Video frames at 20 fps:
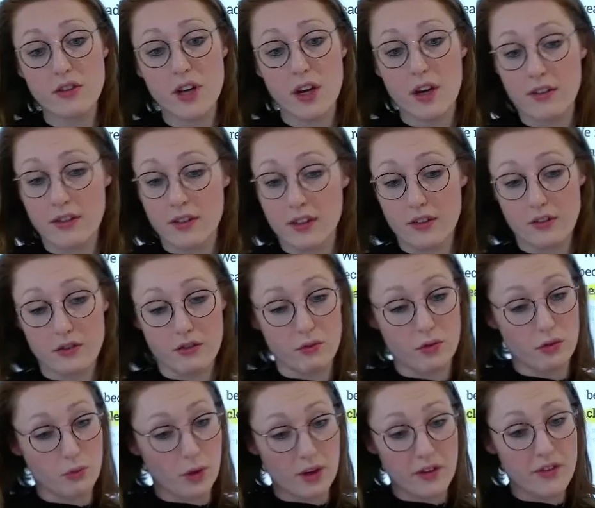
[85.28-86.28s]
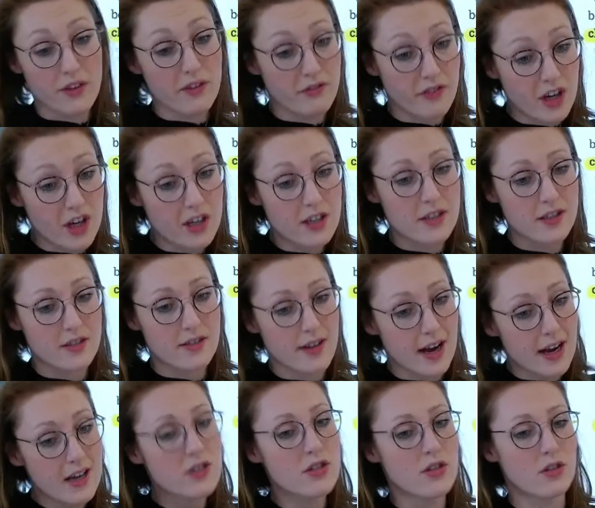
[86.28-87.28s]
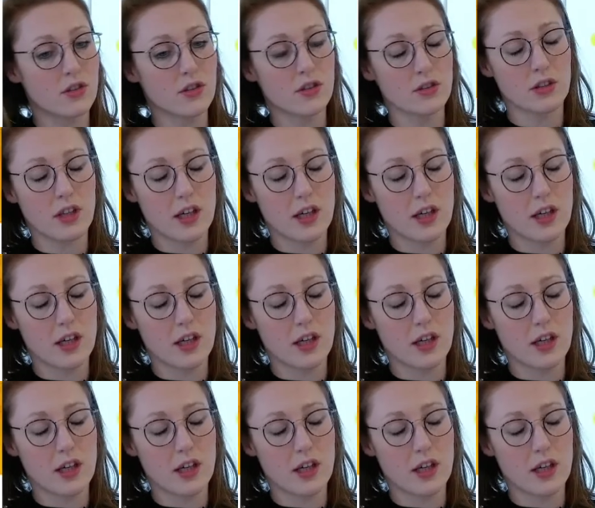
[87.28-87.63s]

think one of the first national